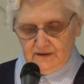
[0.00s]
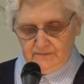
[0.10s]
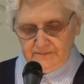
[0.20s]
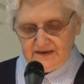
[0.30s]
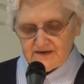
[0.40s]

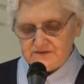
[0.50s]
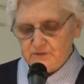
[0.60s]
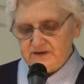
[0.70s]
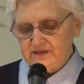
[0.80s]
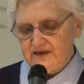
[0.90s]
because
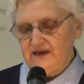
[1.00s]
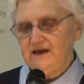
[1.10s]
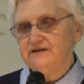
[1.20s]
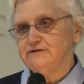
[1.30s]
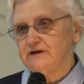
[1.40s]
with
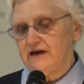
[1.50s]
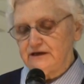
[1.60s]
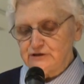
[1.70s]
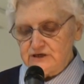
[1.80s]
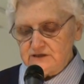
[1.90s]

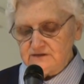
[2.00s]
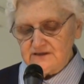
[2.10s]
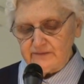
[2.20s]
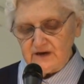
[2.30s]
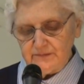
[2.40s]
education
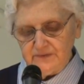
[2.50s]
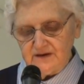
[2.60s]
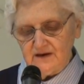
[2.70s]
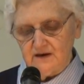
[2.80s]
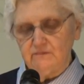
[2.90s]
they might
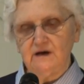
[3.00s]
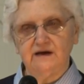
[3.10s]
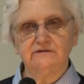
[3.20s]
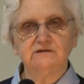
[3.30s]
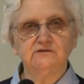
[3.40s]
become
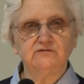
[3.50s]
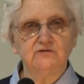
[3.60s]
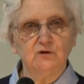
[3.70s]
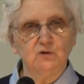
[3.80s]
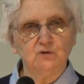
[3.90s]

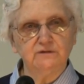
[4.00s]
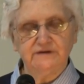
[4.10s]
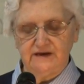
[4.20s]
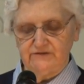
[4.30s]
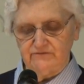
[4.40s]
uncontrolled
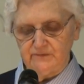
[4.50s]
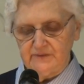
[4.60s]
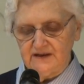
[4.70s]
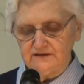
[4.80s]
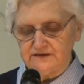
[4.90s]
and
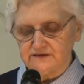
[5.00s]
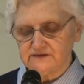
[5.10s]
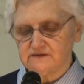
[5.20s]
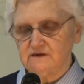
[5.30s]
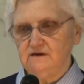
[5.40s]

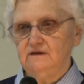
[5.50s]
rebellious.